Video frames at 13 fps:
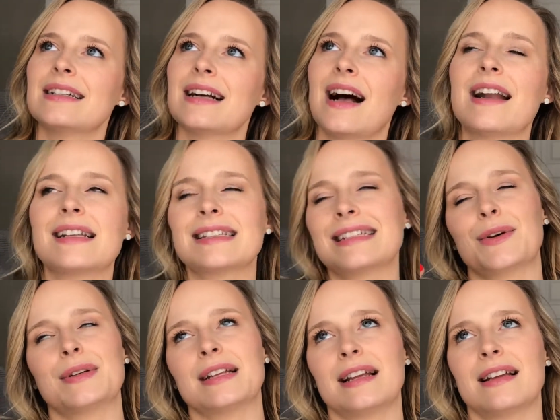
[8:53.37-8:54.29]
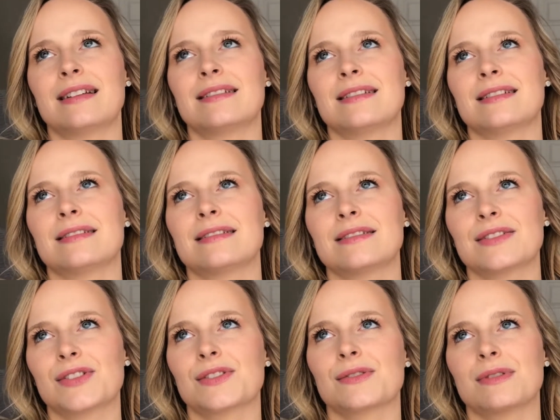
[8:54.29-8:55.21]
Honestly though,
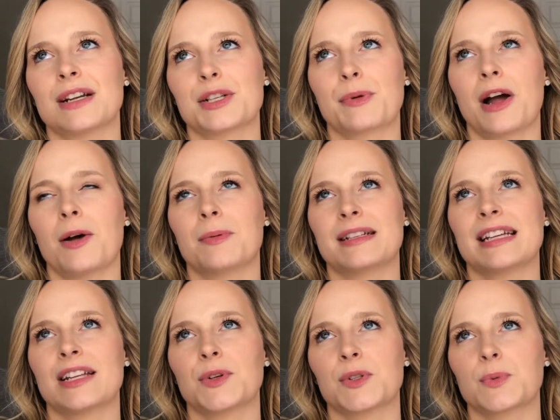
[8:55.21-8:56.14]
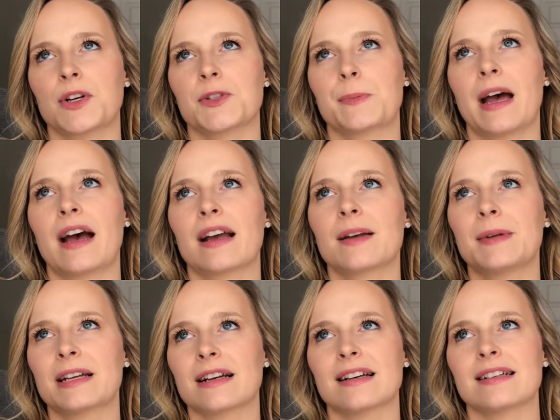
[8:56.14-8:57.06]
I should probably take those words back,
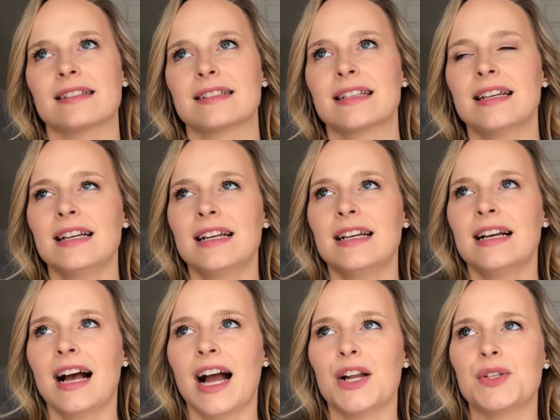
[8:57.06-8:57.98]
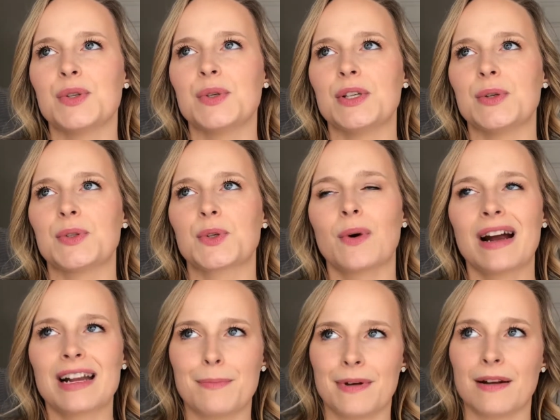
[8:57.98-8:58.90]
because I do use
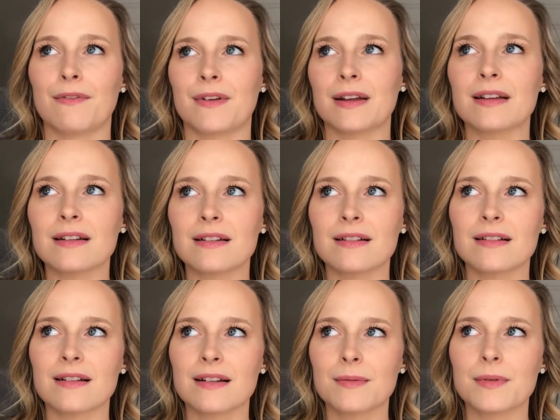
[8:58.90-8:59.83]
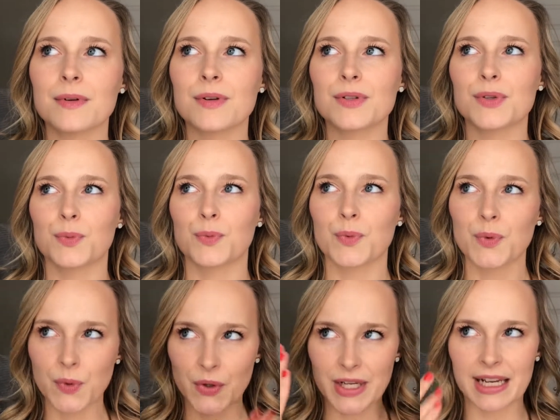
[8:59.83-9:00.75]
quite a bit of it to
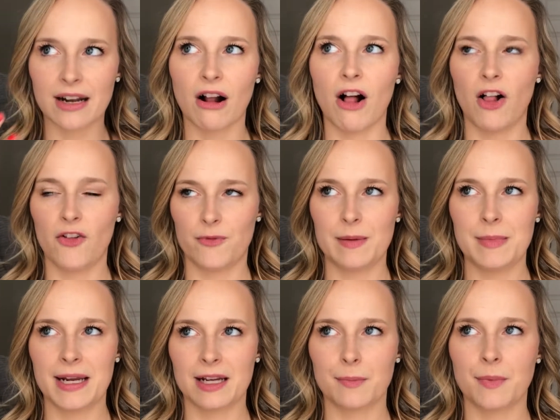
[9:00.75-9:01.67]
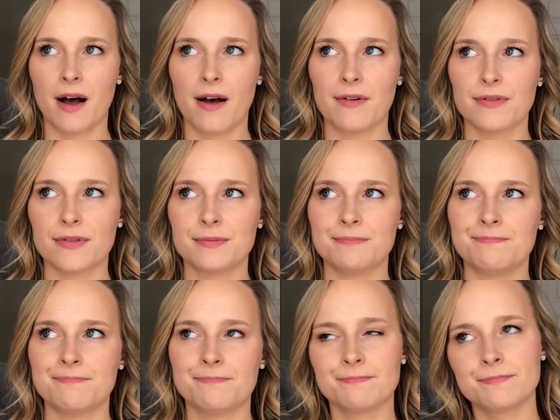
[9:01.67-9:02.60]
really get all of my makeup off.
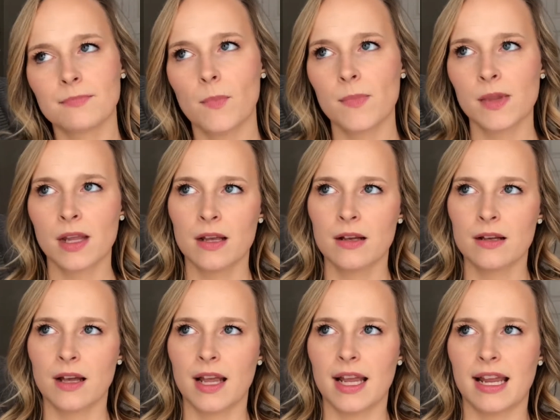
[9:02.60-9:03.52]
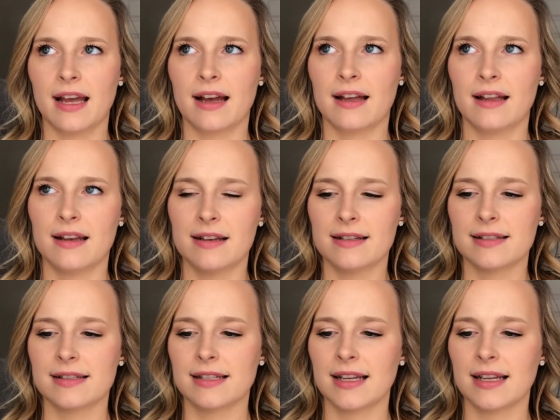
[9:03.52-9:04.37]
And